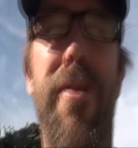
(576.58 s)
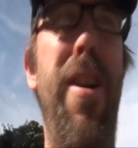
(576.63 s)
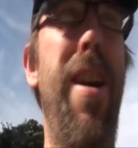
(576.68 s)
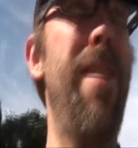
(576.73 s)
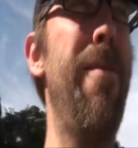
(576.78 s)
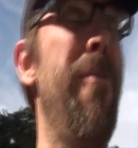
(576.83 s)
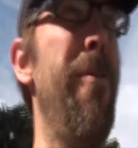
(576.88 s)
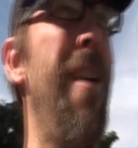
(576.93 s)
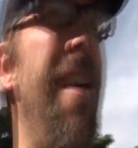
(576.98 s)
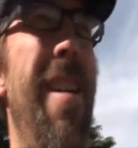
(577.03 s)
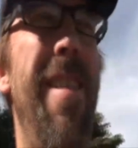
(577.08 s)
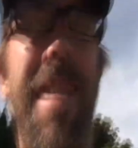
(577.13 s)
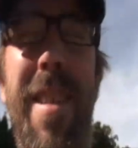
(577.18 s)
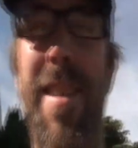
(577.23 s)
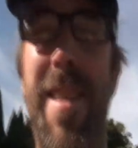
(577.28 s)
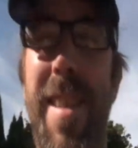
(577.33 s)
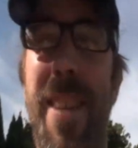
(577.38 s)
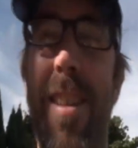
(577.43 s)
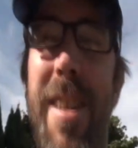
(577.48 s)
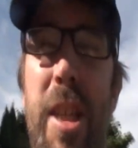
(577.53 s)
the Freedom
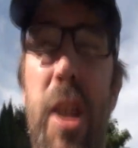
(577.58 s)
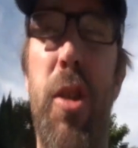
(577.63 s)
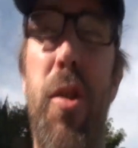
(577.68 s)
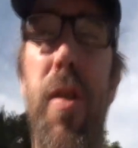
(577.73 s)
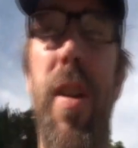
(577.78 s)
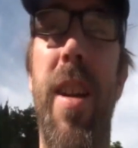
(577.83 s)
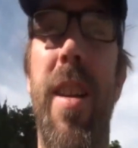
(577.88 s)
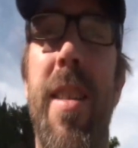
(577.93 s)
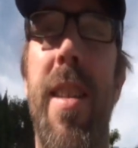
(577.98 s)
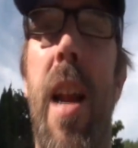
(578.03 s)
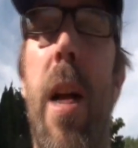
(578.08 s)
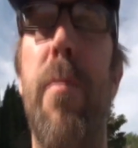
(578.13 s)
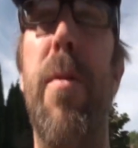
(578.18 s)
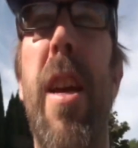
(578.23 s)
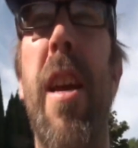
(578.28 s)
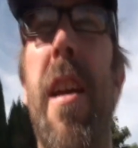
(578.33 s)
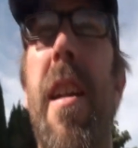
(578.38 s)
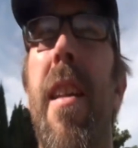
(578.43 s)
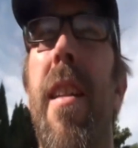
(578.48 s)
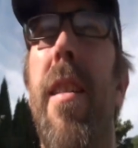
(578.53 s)
Rally to the streets. And I'm
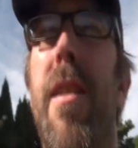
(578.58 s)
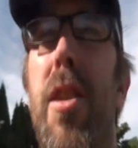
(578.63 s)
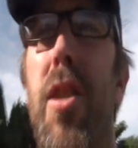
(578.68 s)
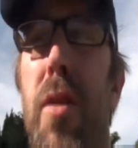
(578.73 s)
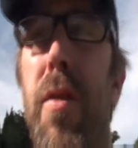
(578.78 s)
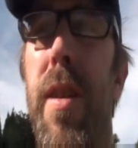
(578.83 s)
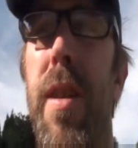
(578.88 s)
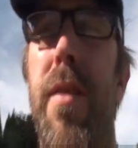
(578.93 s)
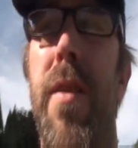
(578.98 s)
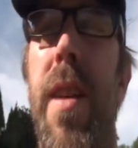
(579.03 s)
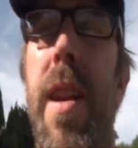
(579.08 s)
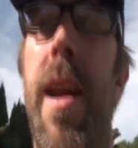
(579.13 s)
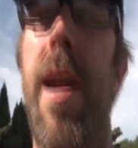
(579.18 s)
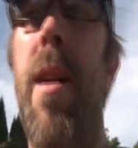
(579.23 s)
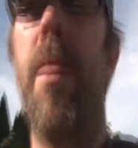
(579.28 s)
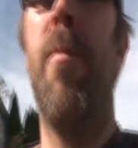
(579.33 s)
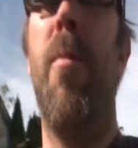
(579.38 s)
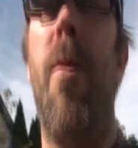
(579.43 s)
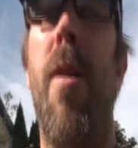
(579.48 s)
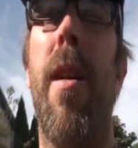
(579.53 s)
taking it to the streets right
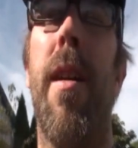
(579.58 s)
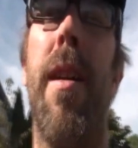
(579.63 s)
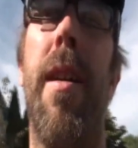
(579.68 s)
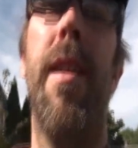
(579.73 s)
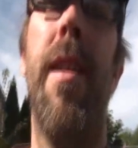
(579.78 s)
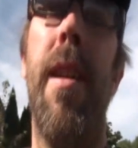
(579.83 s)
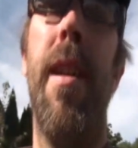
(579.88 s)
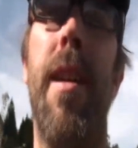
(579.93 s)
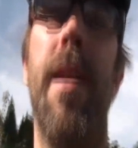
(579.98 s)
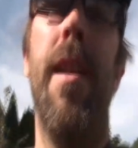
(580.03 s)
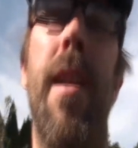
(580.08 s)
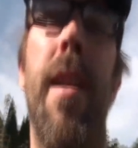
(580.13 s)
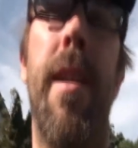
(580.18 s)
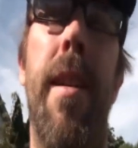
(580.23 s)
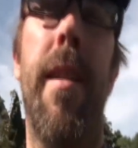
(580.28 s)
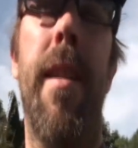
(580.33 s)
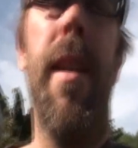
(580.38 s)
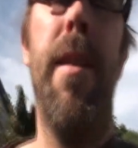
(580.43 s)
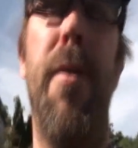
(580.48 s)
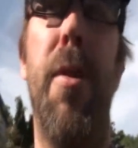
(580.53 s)
now. I'm walking.
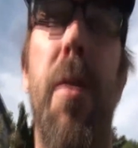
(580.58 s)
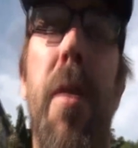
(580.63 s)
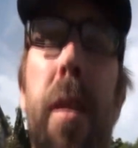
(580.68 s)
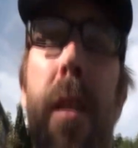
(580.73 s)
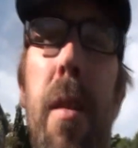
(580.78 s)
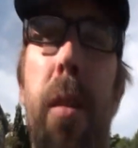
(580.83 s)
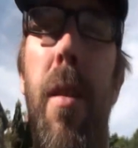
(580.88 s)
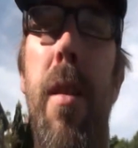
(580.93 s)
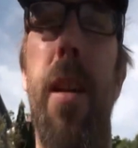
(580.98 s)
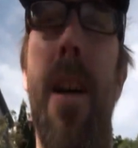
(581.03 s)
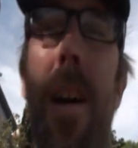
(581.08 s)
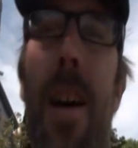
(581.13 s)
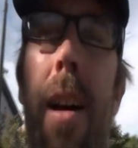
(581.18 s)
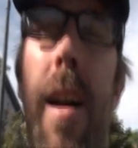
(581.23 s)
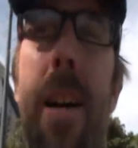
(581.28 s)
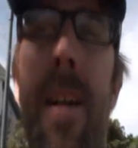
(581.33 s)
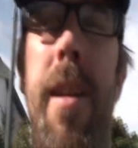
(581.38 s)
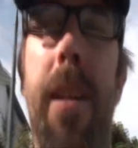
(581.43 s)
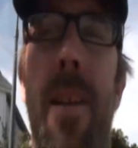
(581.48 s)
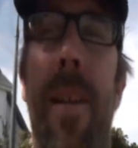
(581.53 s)
Give you a
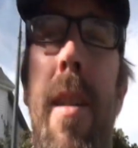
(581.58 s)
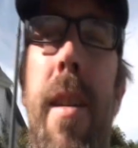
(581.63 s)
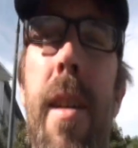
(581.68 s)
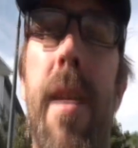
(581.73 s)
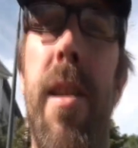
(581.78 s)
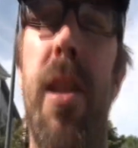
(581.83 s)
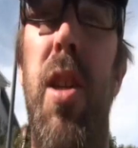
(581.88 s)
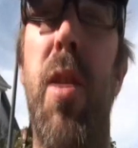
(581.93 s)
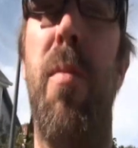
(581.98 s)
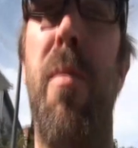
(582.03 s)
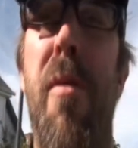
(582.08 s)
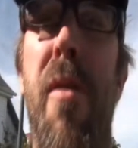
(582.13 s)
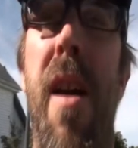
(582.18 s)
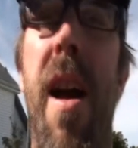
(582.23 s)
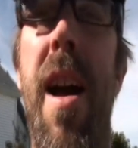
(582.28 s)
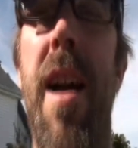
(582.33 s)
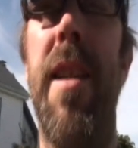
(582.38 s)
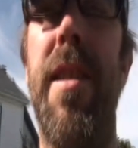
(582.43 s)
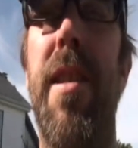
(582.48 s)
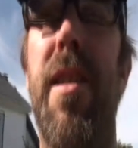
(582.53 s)
little
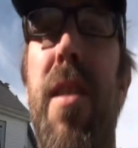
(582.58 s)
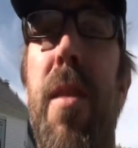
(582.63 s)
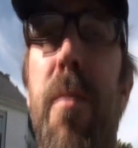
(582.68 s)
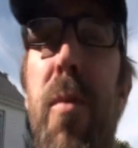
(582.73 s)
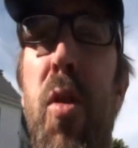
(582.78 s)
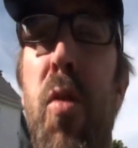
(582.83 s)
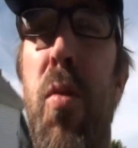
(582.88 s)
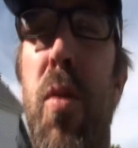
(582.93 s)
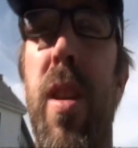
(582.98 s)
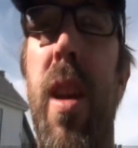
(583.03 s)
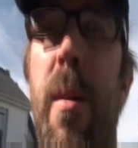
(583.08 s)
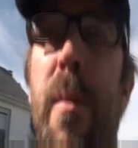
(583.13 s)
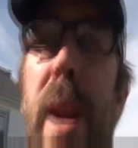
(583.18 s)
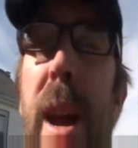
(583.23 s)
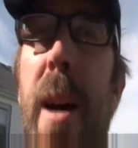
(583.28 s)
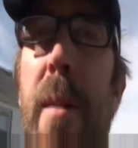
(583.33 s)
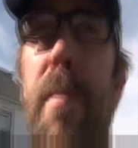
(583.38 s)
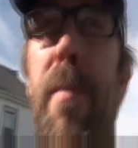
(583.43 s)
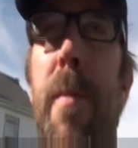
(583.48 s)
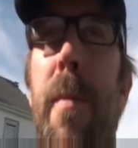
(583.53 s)
surprise. There's some news
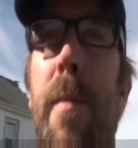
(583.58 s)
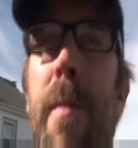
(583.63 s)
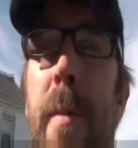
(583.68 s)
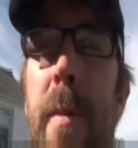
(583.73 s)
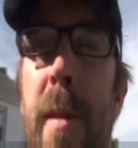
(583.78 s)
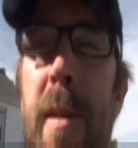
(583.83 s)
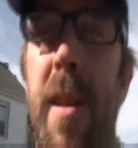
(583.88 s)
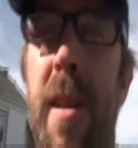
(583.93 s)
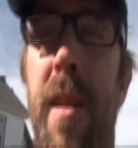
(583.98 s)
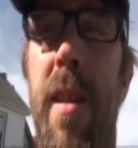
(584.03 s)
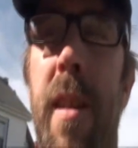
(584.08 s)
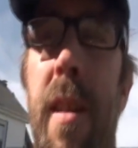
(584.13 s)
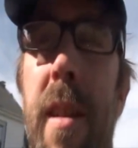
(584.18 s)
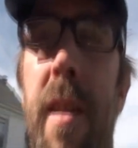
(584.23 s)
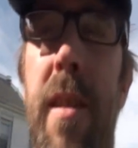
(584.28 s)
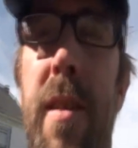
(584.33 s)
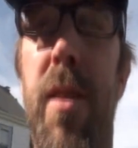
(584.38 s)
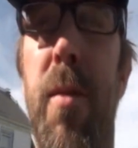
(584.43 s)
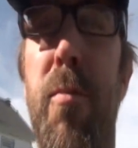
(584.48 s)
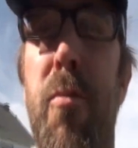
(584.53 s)
coming out.
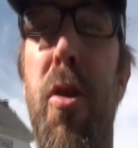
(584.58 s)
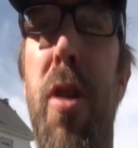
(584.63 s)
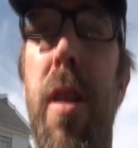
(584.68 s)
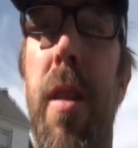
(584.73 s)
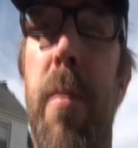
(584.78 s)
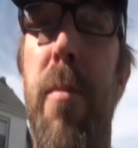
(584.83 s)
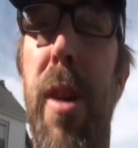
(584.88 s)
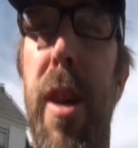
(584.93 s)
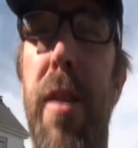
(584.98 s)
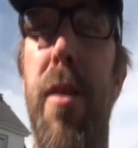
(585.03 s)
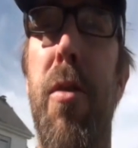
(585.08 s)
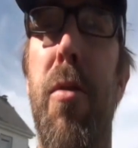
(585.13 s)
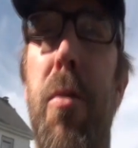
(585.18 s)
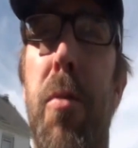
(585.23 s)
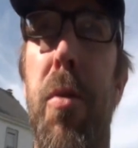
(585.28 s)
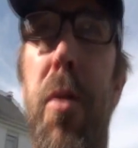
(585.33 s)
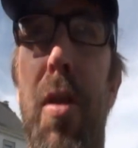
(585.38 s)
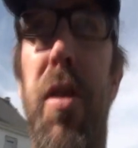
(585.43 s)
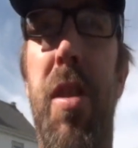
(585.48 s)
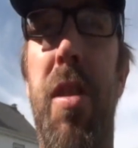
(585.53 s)
Some really big
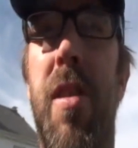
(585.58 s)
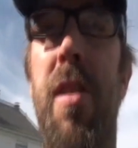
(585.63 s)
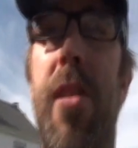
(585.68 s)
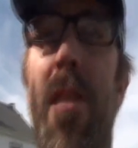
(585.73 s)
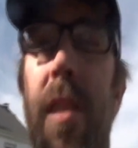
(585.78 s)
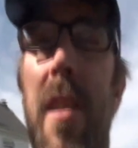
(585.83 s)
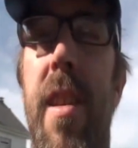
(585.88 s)
news.